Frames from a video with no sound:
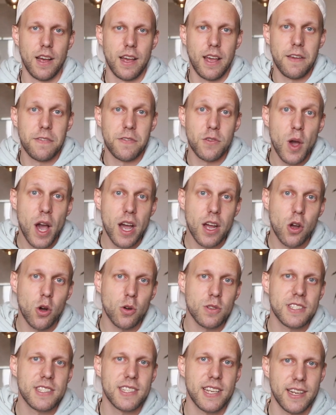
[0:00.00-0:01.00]
If you are
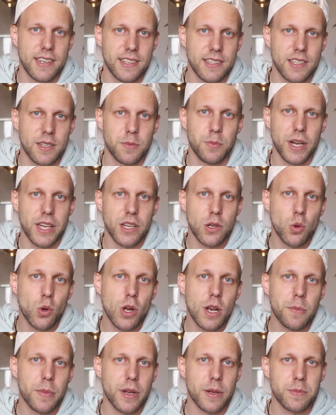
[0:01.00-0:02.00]
concerned by
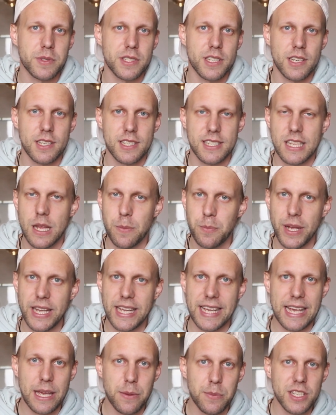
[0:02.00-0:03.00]
Google Maps
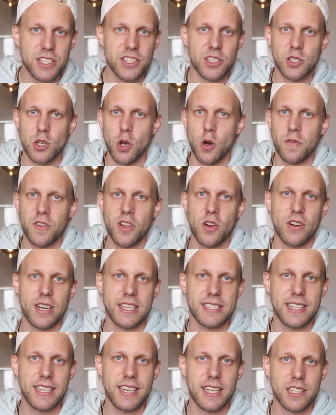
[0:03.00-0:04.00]
snapping images of your
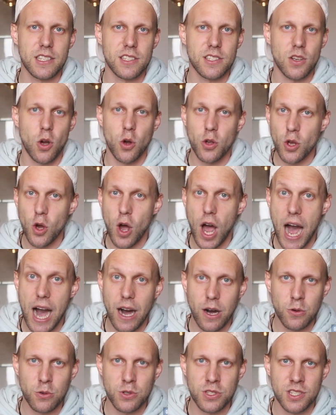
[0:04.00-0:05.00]
residence or your
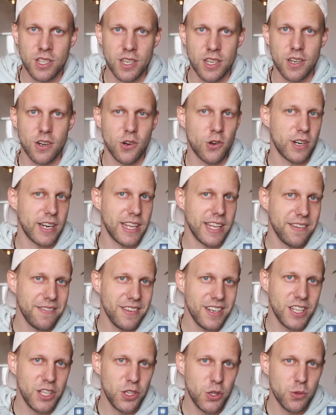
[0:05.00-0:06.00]
house, or
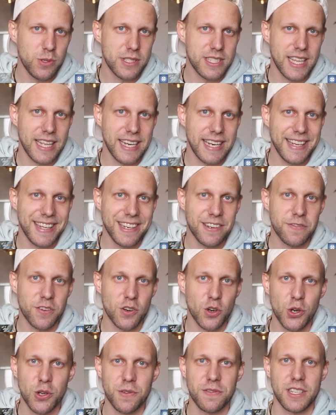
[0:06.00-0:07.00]
even you standing in
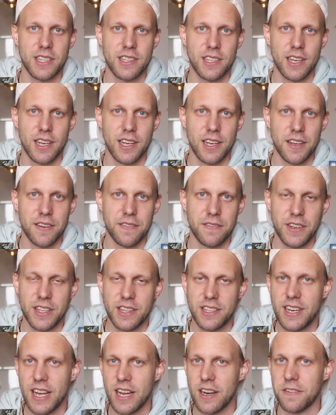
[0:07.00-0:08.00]
front of it
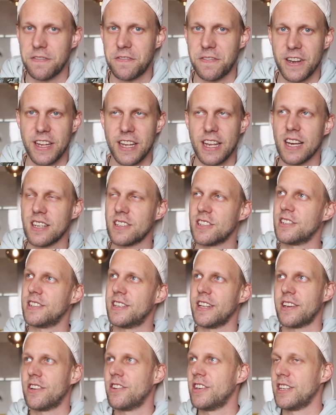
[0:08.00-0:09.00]
with their 300
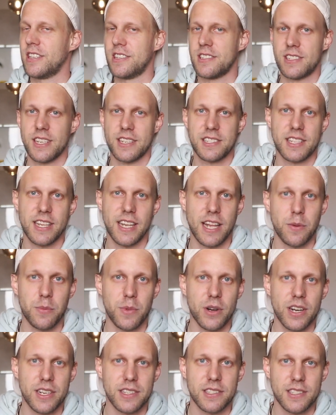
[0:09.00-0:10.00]
degree 60
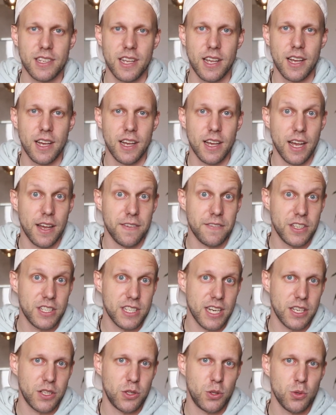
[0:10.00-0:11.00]
cameras, which
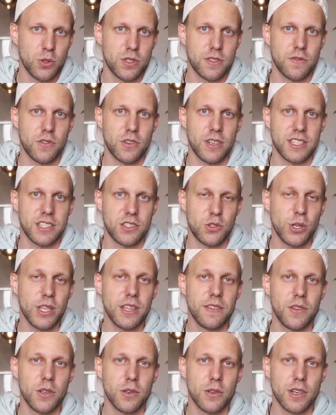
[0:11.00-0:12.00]
I used for the
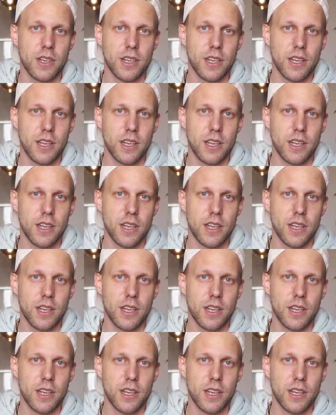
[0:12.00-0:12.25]
street view,